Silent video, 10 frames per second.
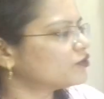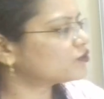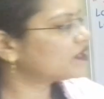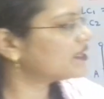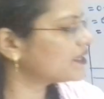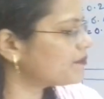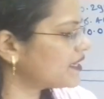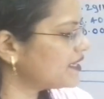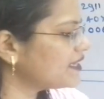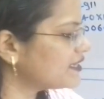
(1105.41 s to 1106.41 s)
So the
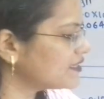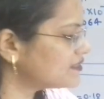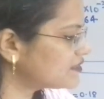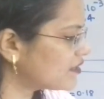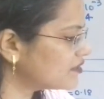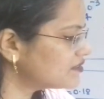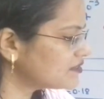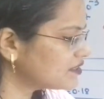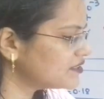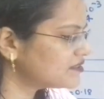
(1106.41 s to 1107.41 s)
remaining
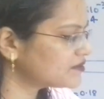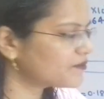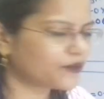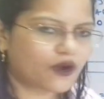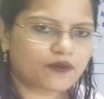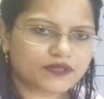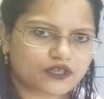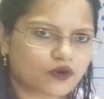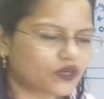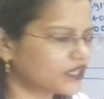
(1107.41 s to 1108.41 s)
distance is from the
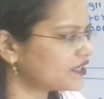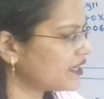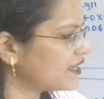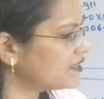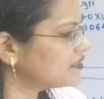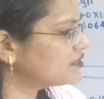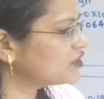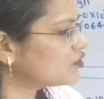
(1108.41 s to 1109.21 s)
rotor A is